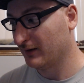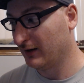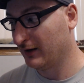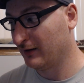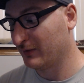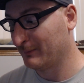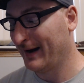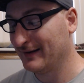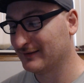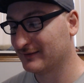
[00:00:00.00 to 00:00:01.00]
the
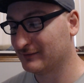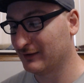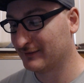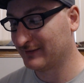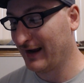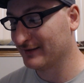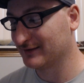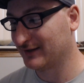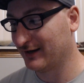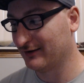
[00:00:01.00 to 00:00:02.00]
Mantis assassin
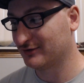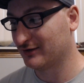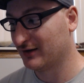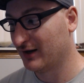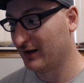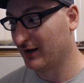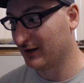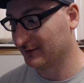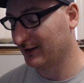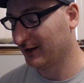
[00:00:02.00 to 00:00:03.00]
character
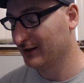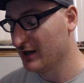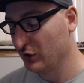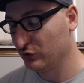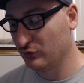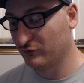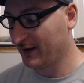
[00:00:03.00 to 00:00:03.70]
hunting. You've